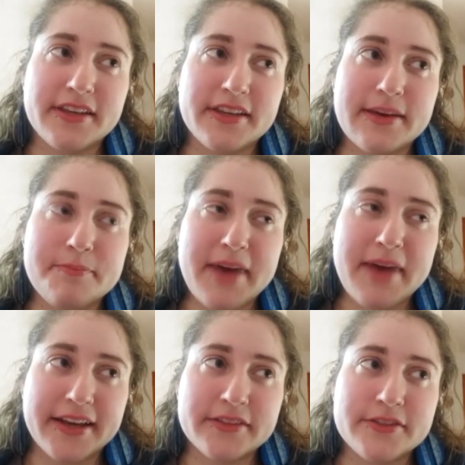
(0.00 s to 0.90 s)
get
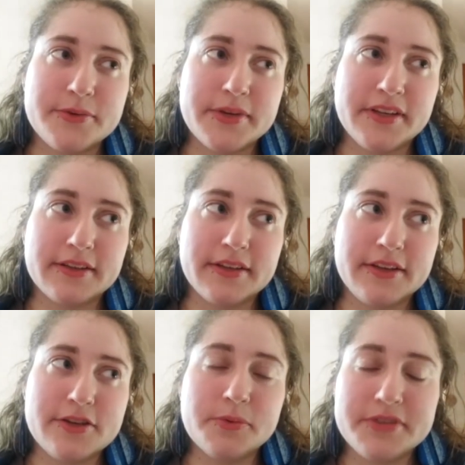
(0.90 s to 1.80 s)
back into
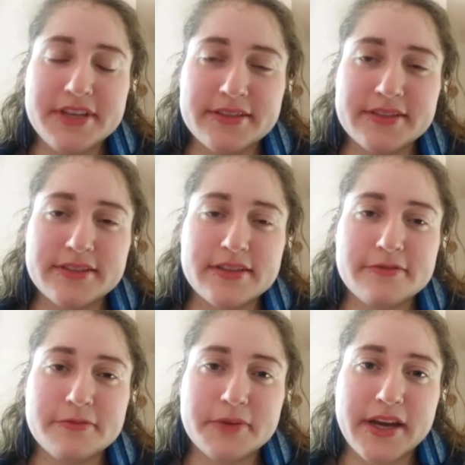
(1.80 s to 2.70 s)
routines and
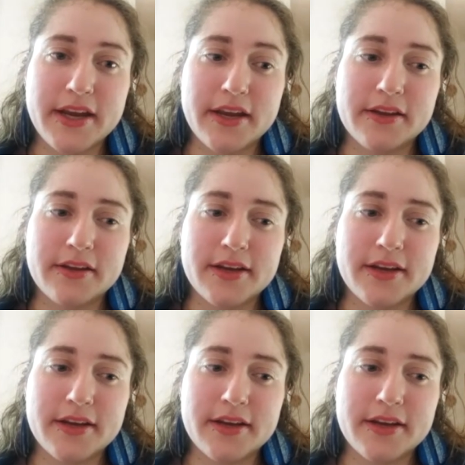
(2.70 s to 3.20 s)
stuff when I